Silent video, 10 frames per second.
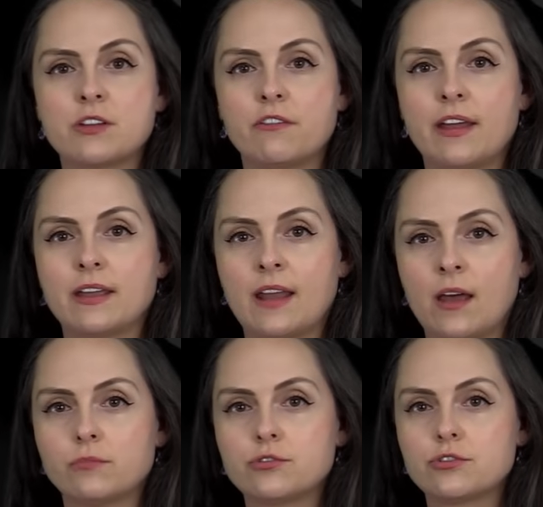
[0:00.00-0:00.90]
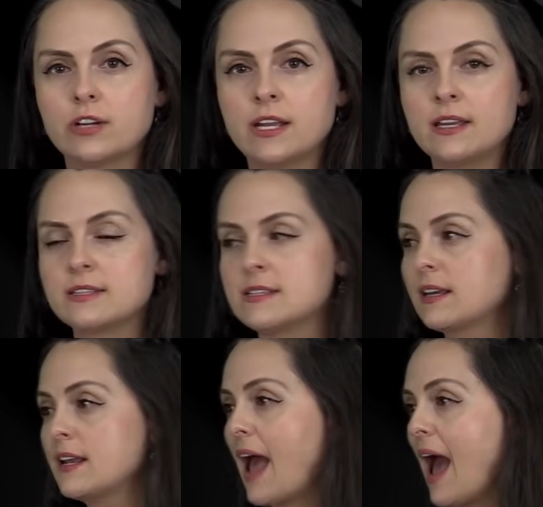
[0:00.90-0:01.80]
sulfate can help treat is
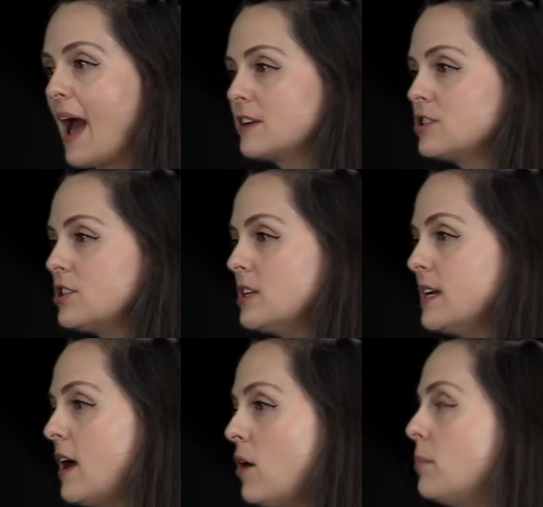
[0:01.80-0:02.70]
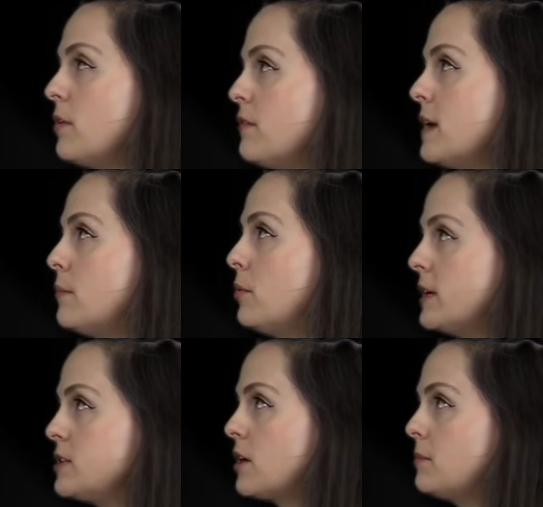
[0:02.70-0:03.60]
it can actually help prevent
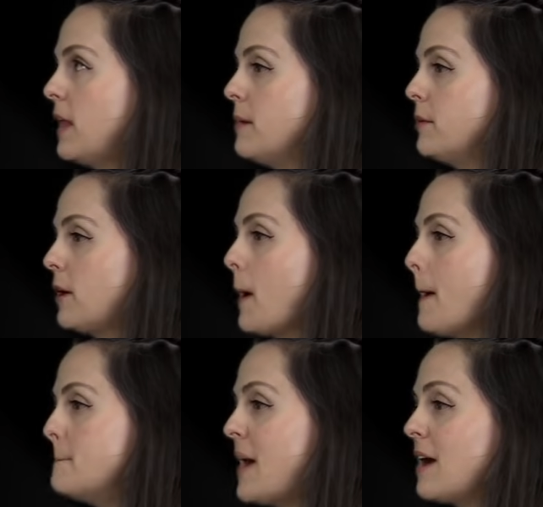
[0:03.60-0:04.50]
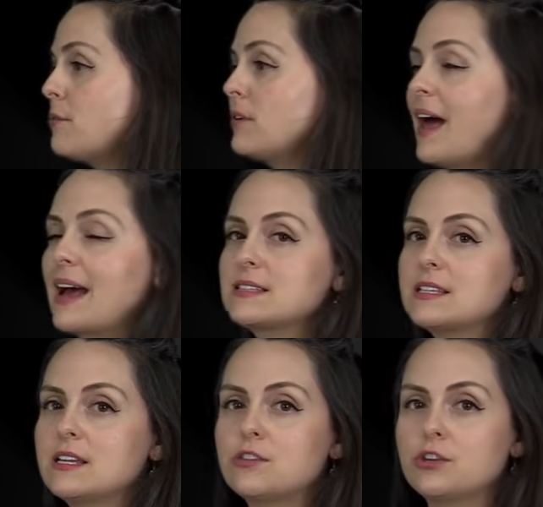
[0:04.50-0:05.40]
preterm labor by
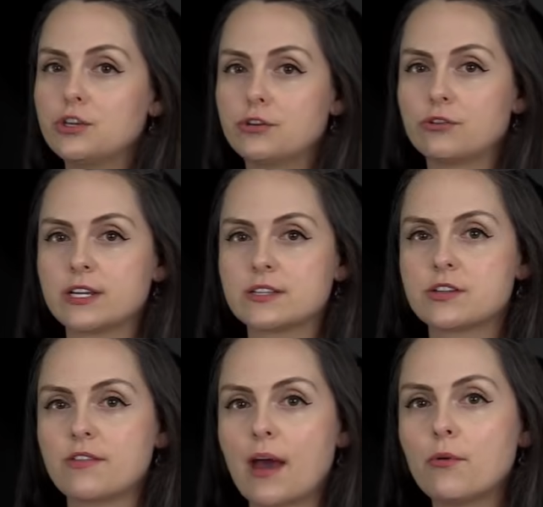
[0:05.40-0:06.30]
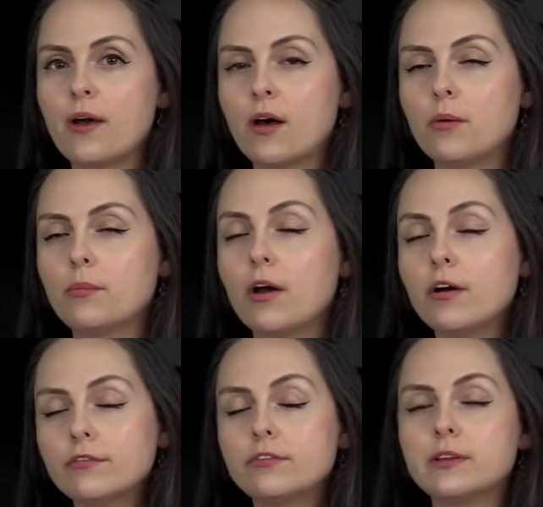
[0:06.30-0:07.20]
relaxing the uterus. So that will help
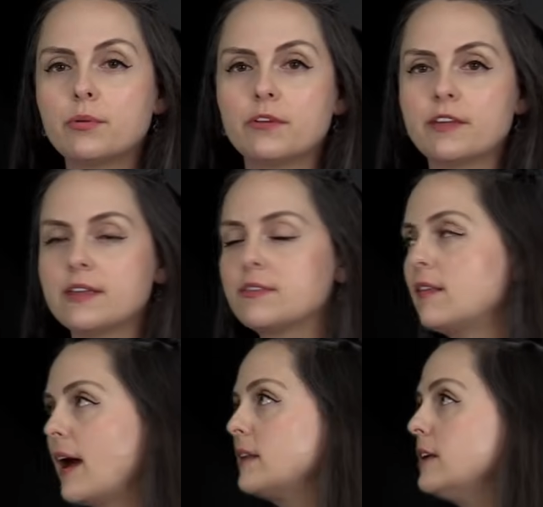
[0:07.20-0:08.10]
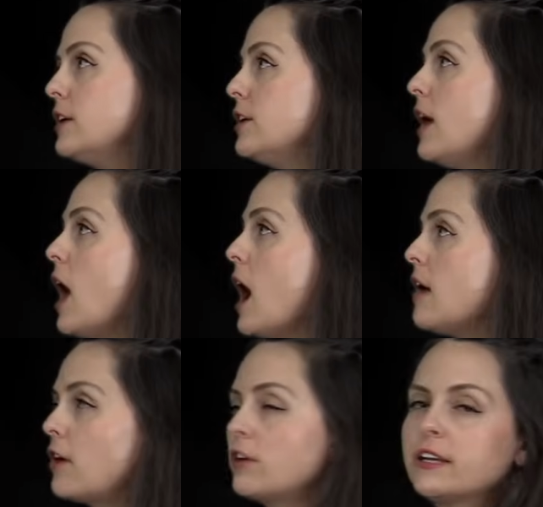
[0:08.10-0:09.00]
hopefully prevent the likelihood
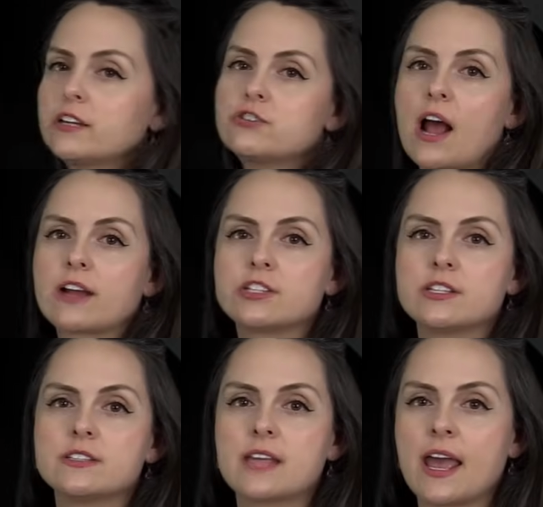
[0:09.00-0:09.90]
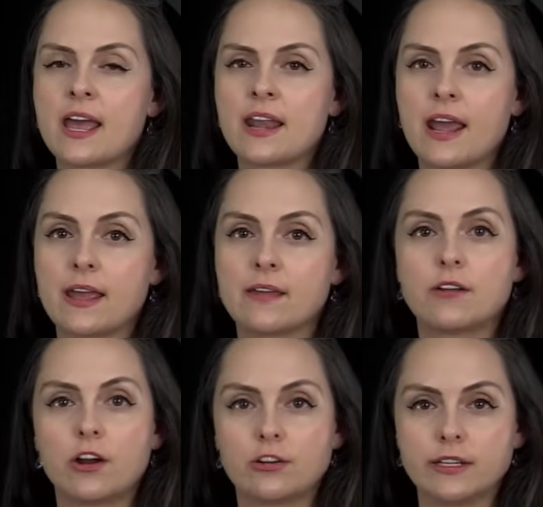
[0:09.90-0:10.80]
of early contractions and
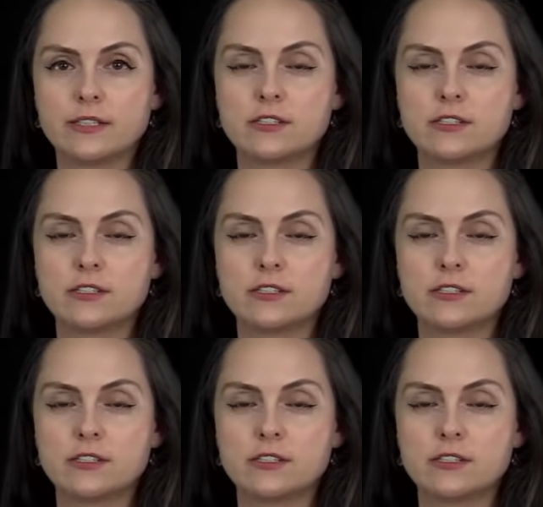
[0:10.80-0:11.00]
an early